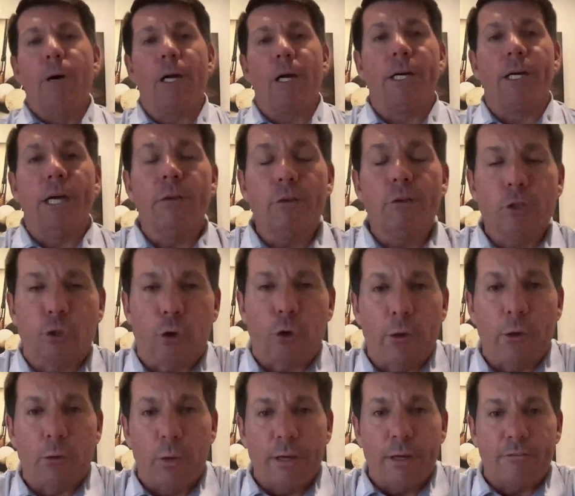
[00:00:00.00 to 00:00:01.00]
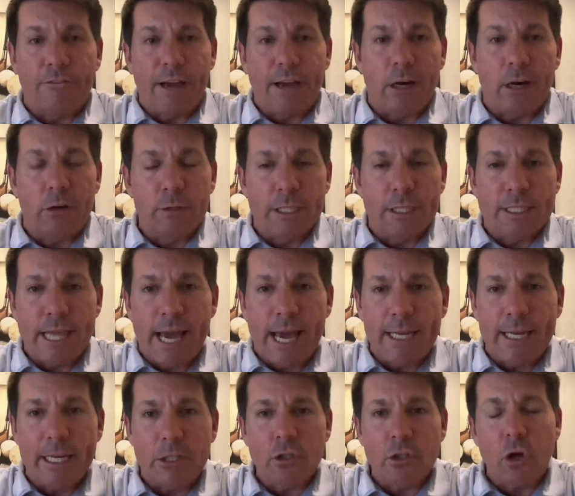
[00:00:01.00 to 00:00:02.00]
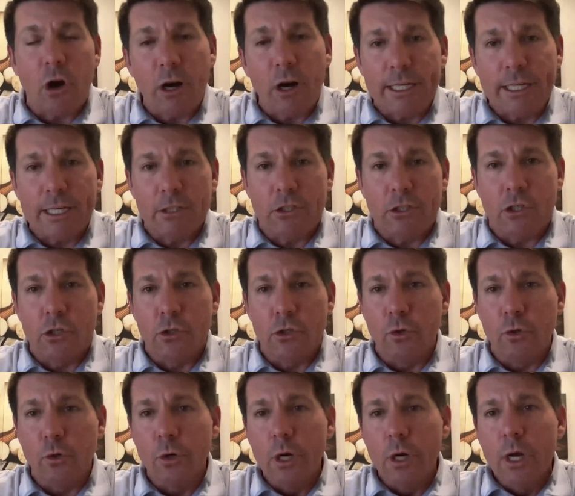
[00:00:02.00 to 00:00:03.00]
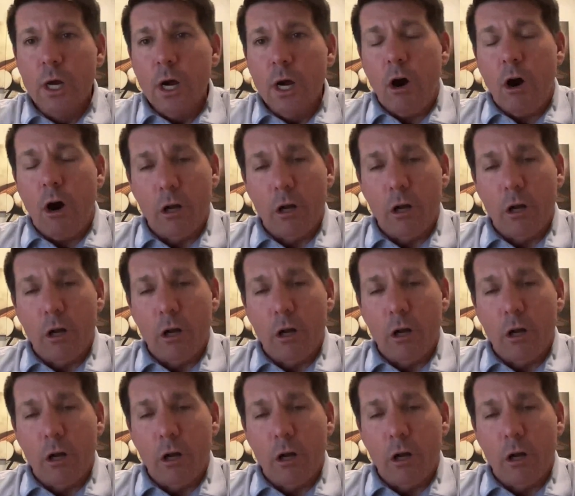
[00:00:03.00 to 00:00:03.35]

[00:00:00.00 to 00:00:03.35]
But another trend we found is that in talking to